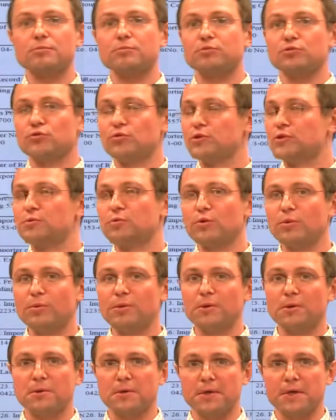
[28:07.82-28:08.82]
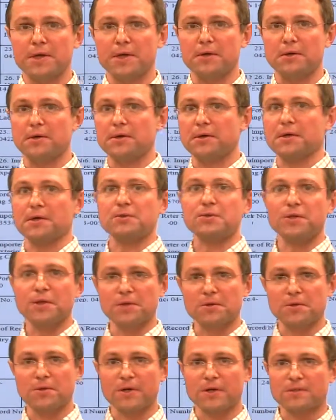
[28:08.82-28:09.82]
so it's probably like a
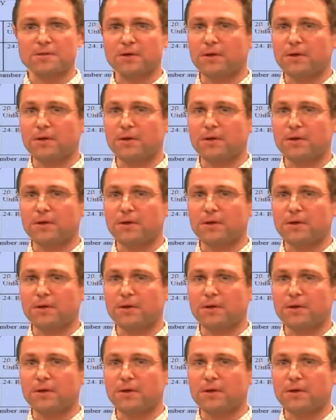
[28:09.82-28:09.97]
containerized